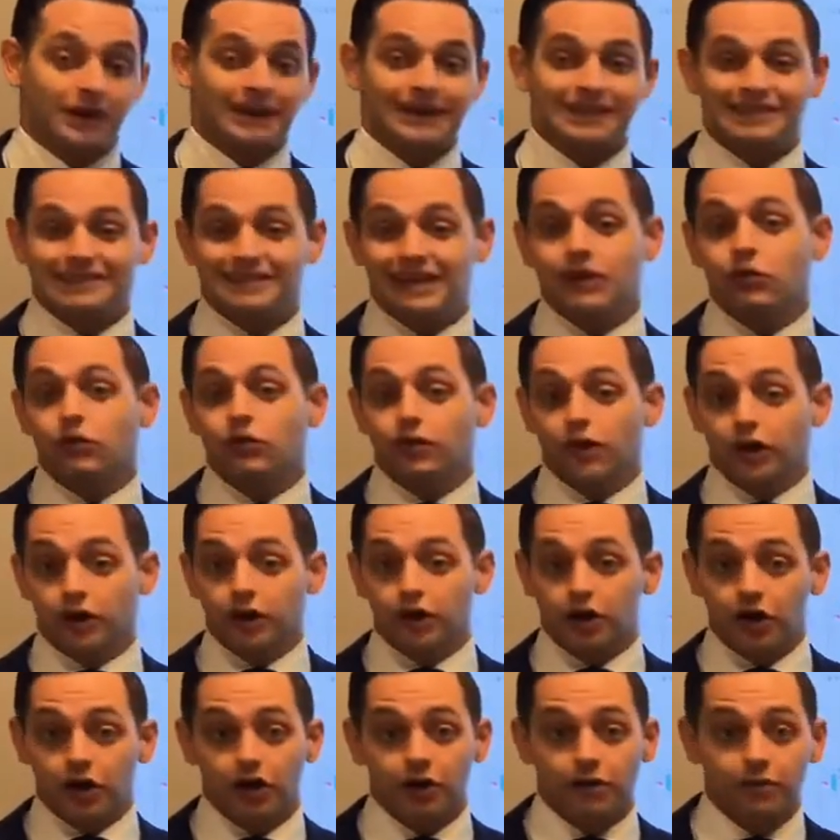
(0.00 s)
stick with
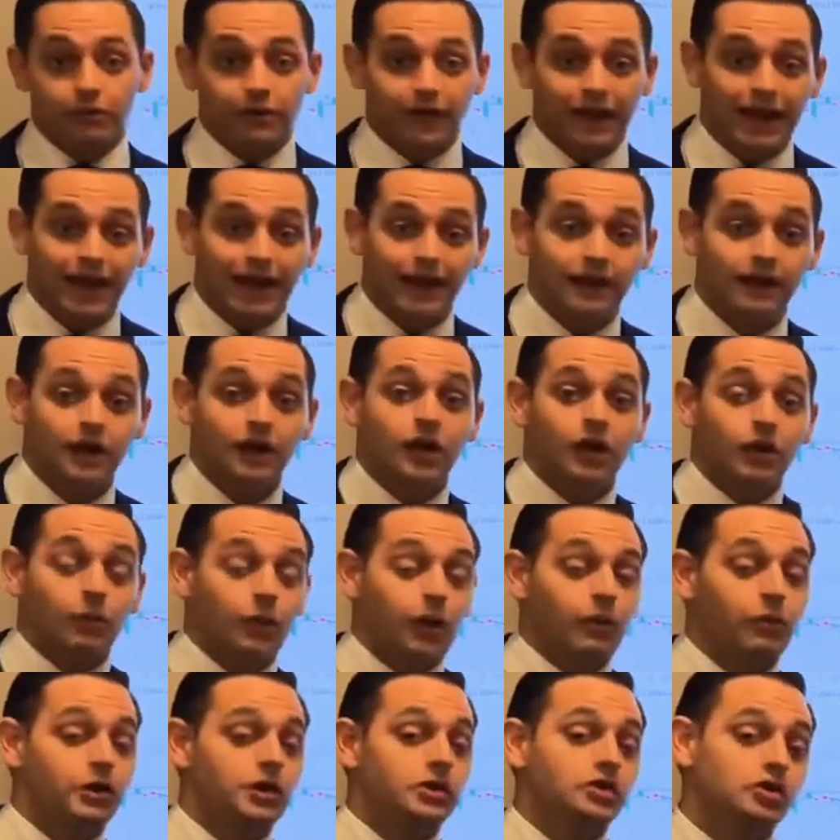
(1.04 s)
our current plan,
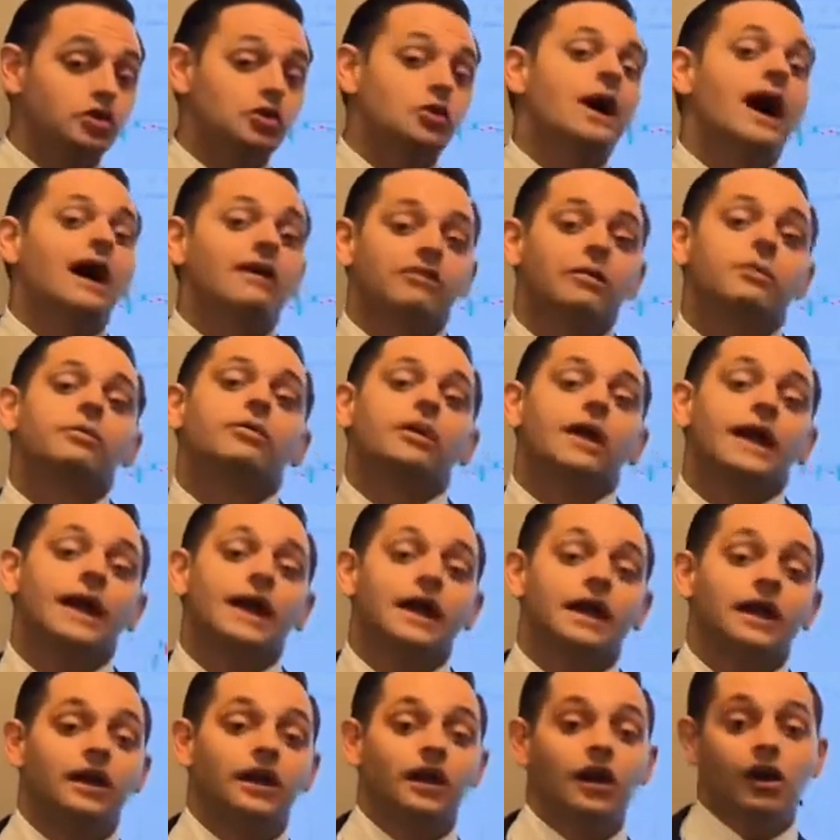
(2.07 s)
but we do have a
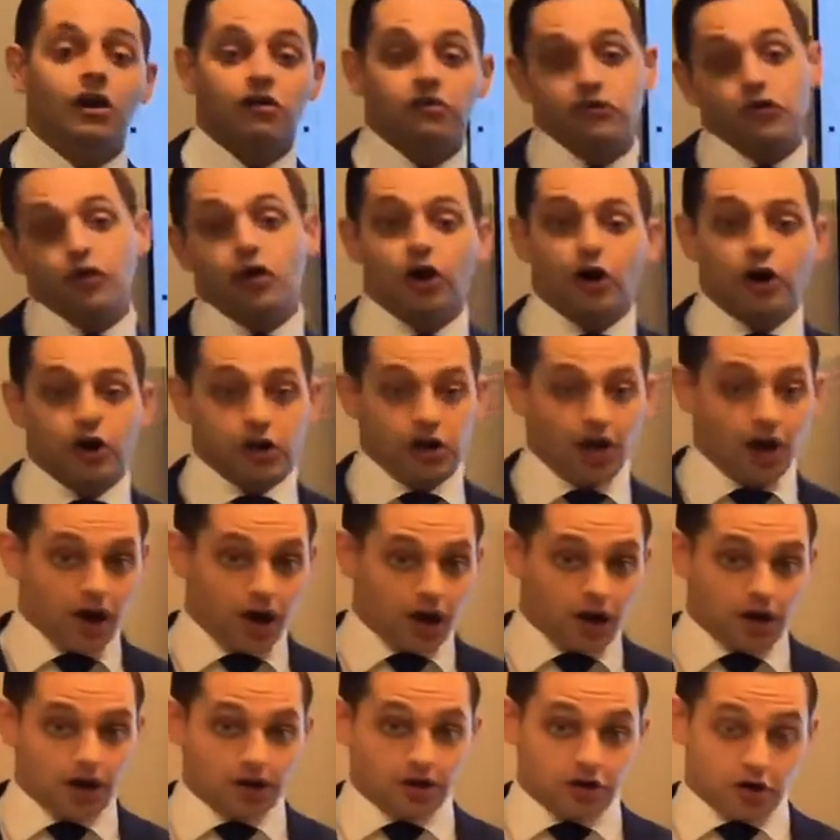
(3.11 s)
plan for
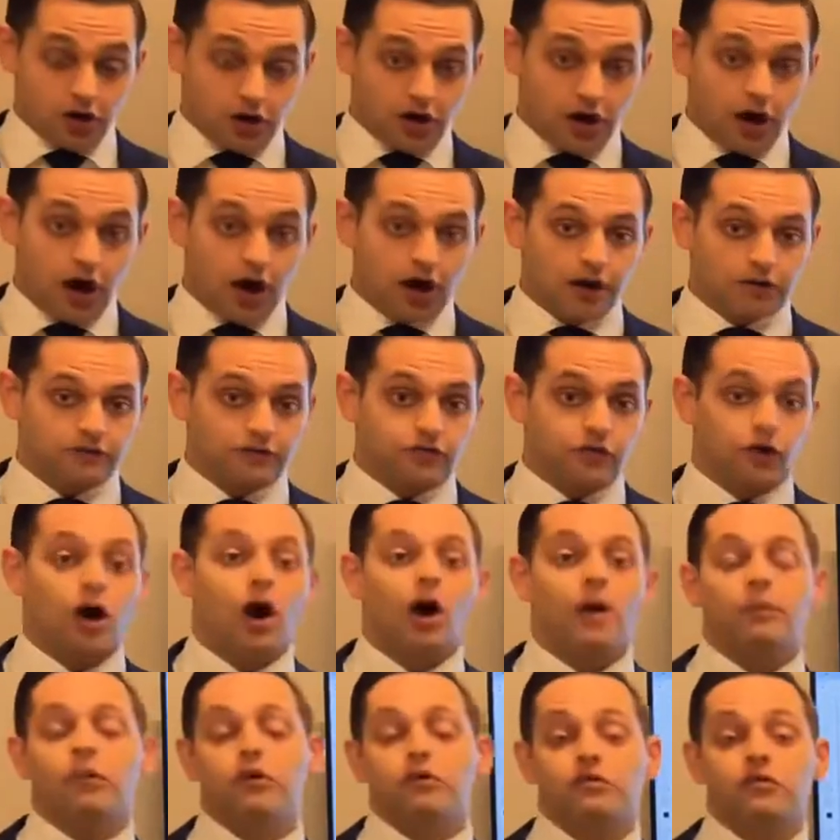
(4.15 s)

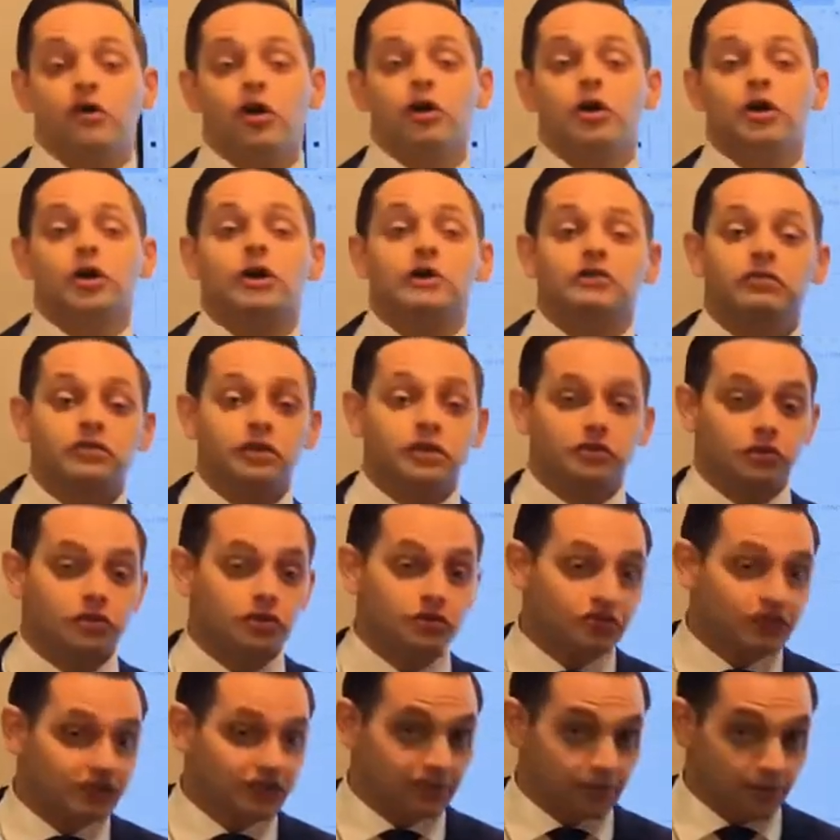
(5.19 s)
our portfolio if we
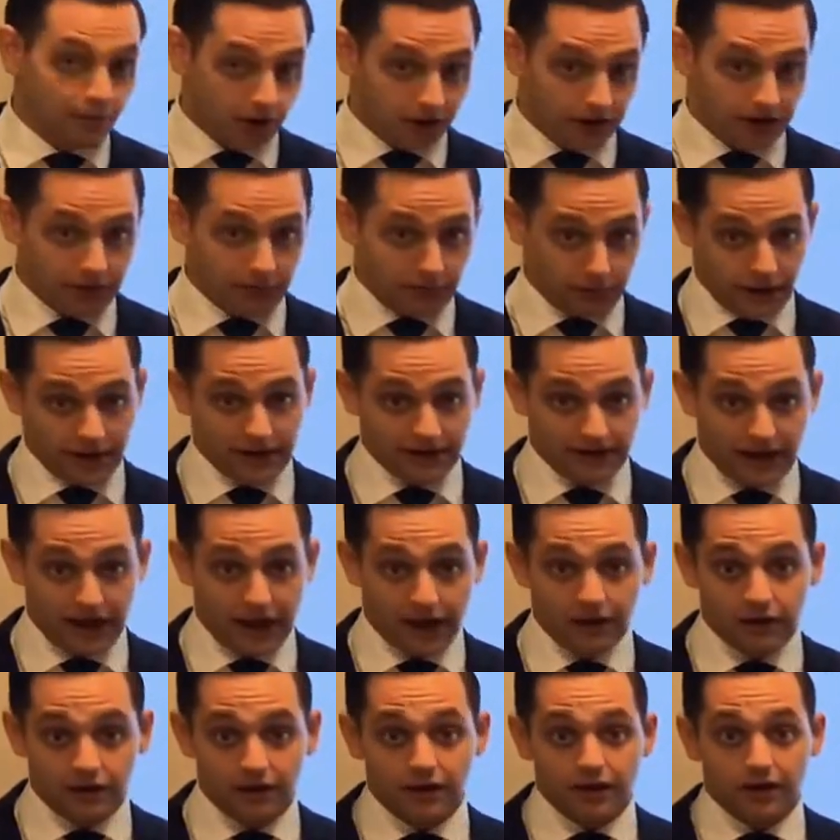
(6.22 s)
do see the market break
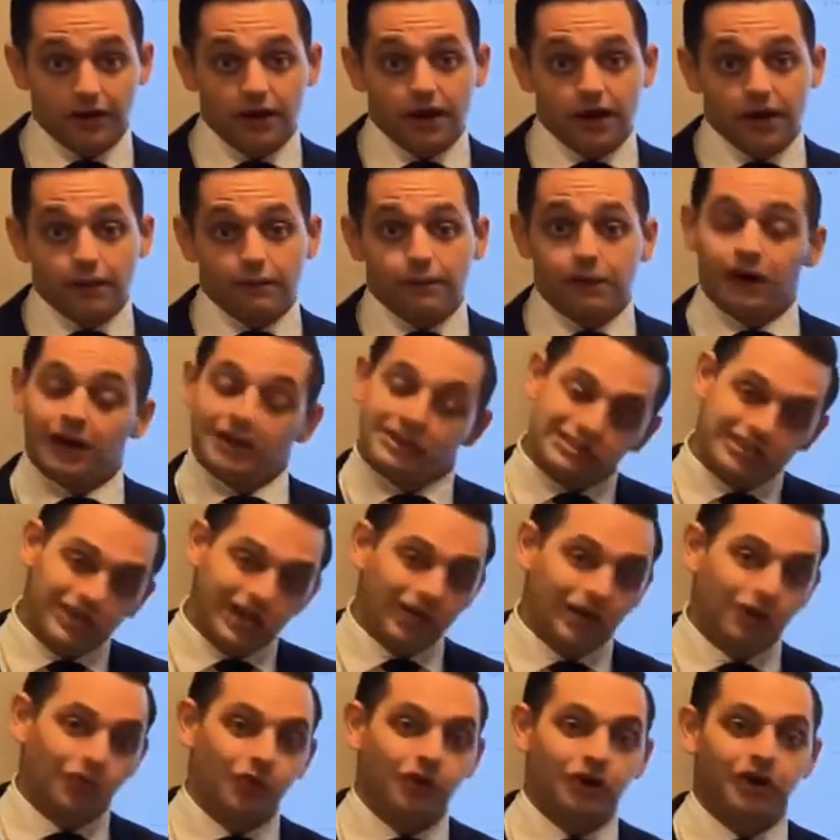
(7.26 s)
down. But I just
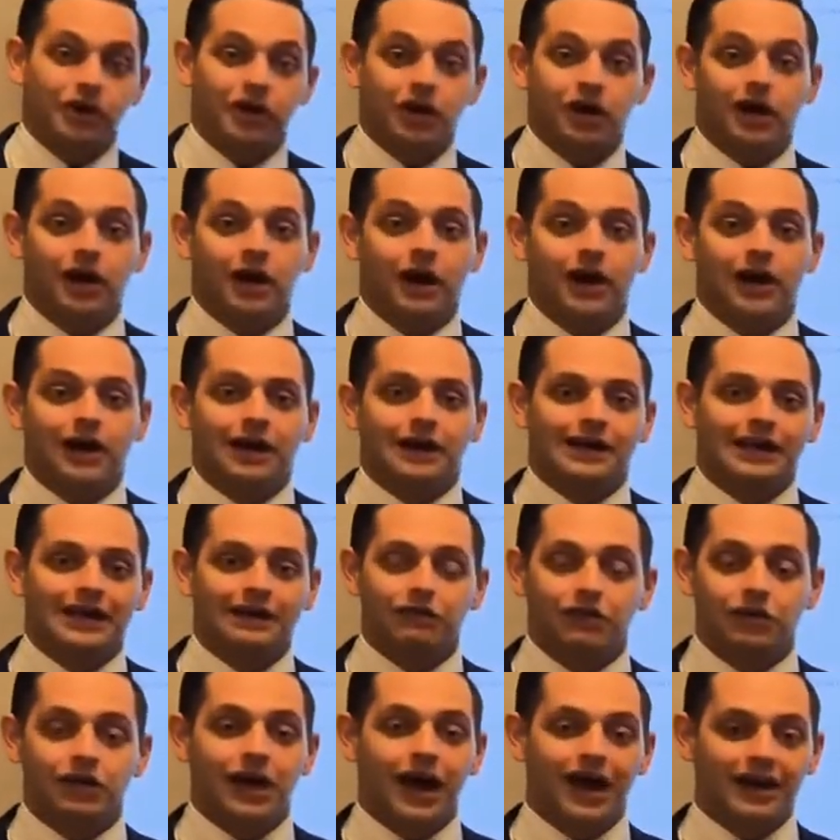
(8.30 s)
kind of wanted to
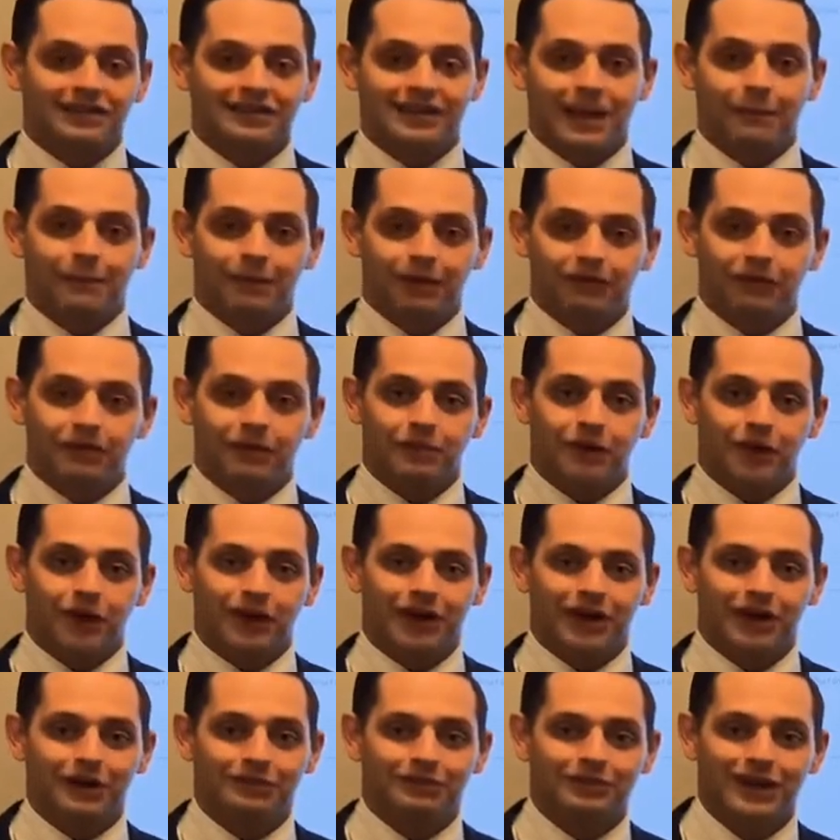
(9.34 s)
give you guys that monthly
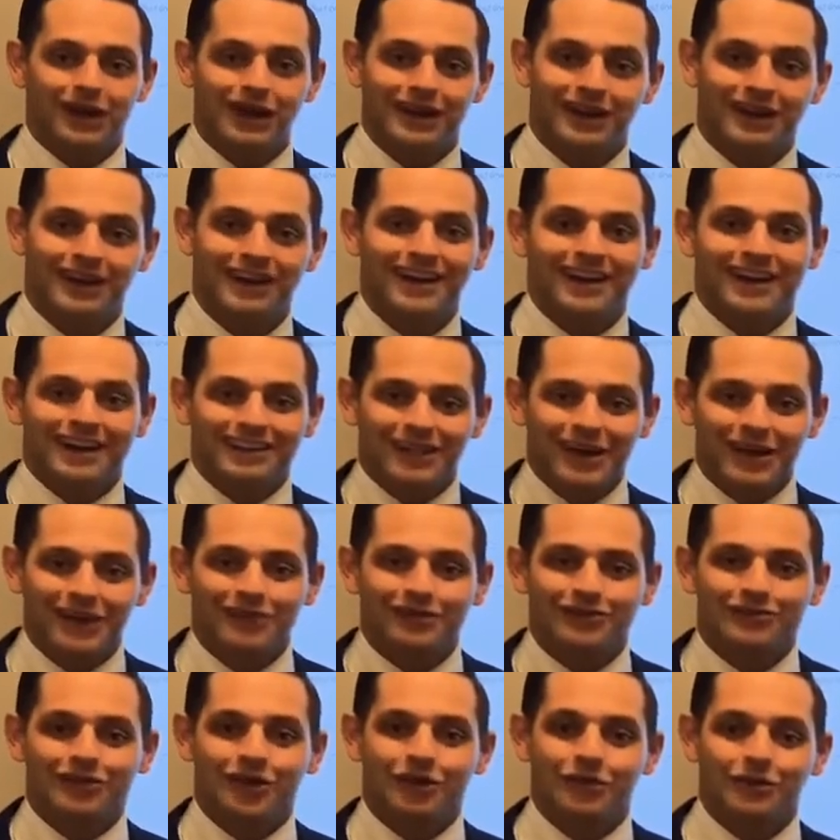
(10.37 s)
market update. Thank
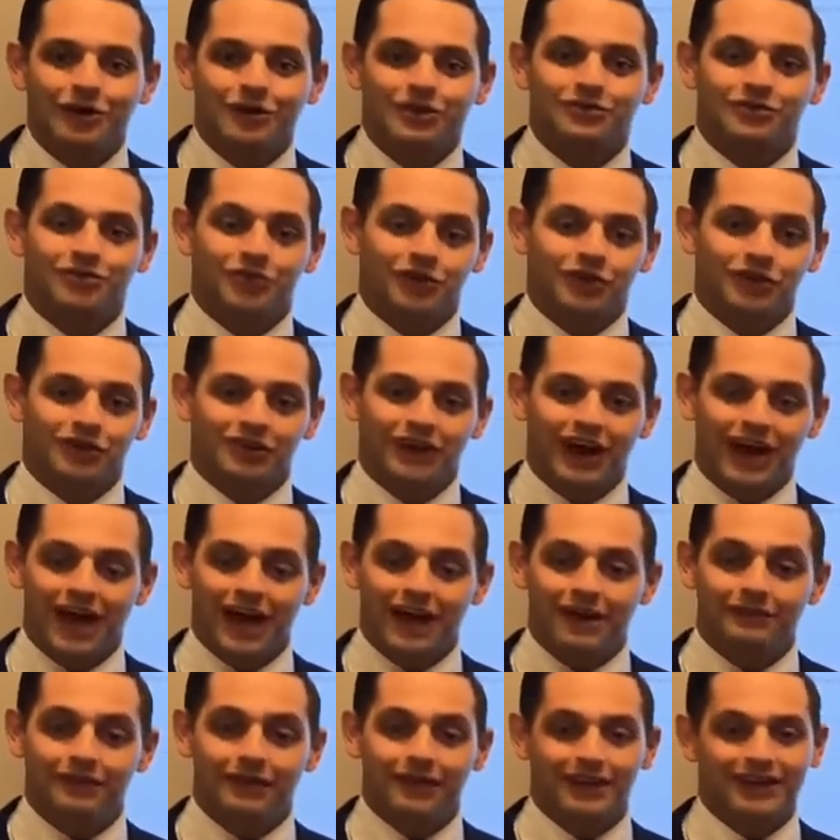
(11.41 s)
you so much for your
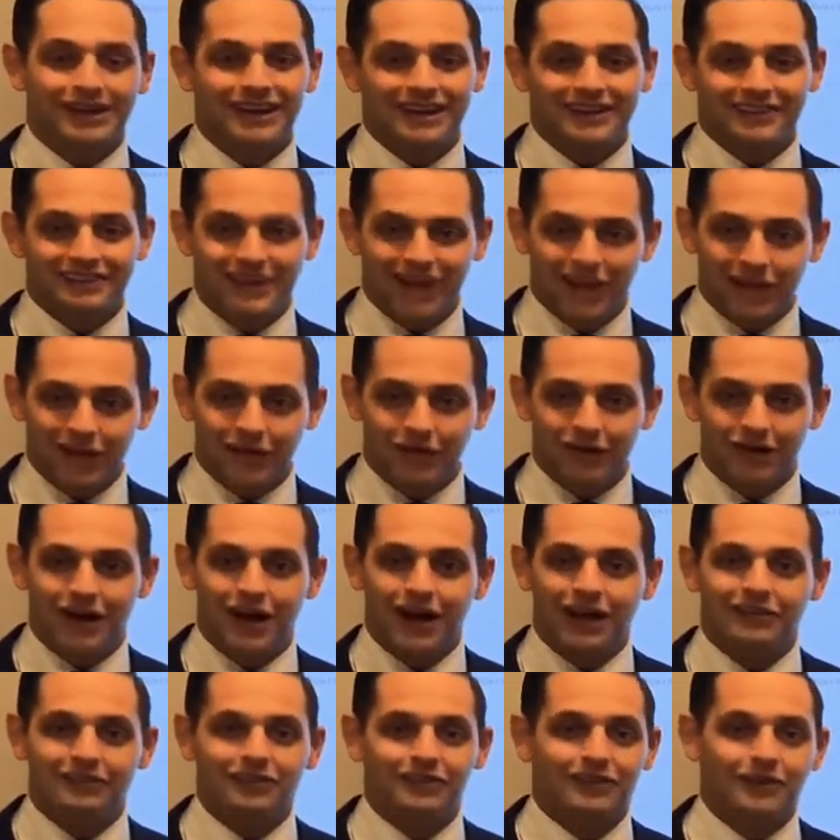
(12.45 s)
time. Again, Taylor
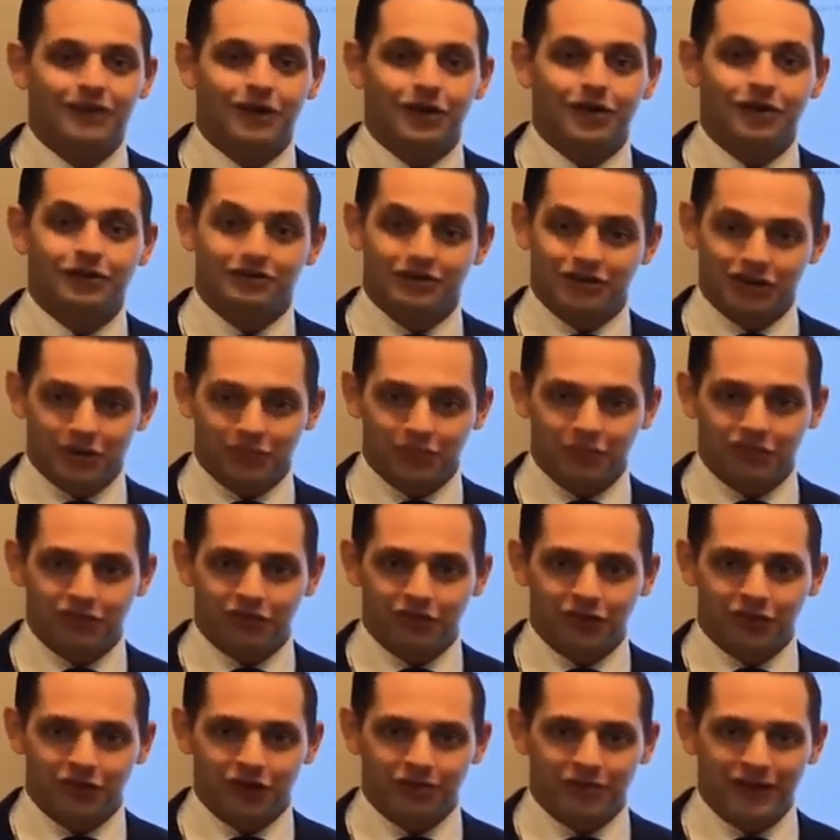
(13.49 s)
Roncancio, Senior
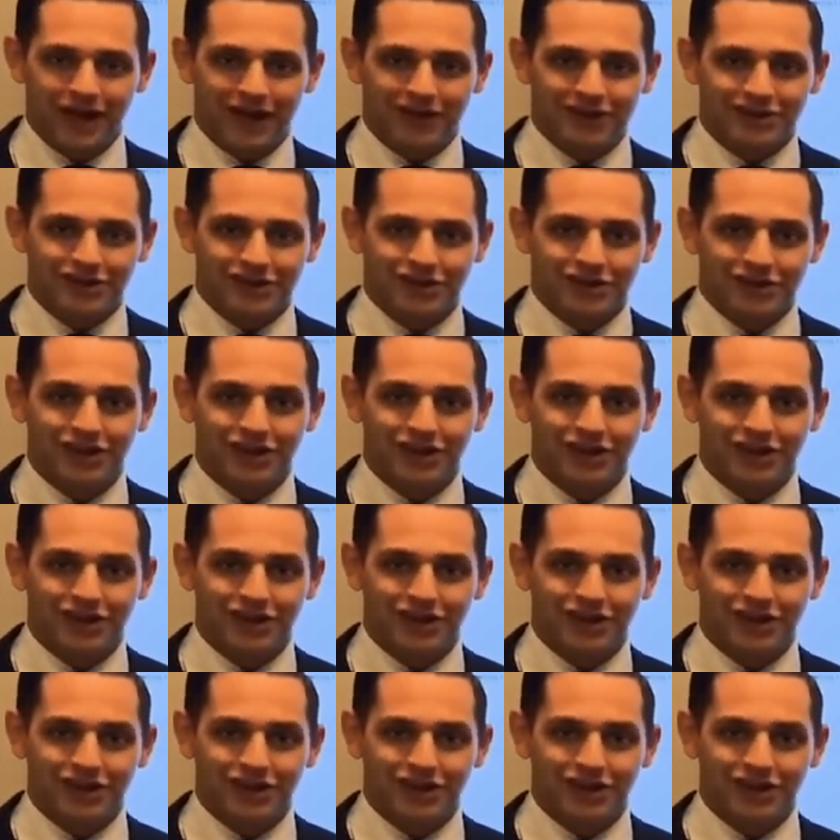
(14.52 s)
Portfolio Manager,